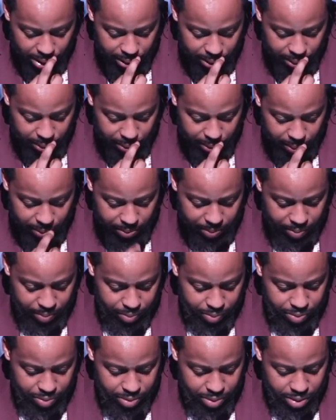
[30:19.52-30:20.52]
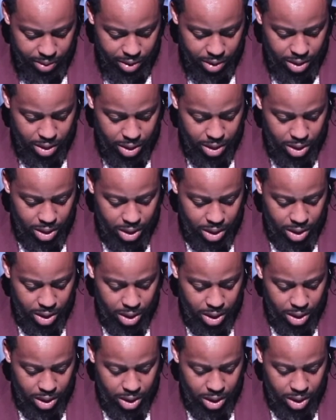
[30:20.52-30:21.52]

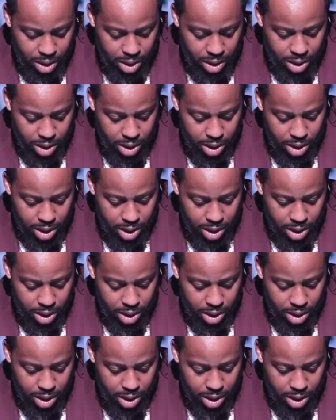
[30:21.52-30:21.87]
No one is speaking in this clip.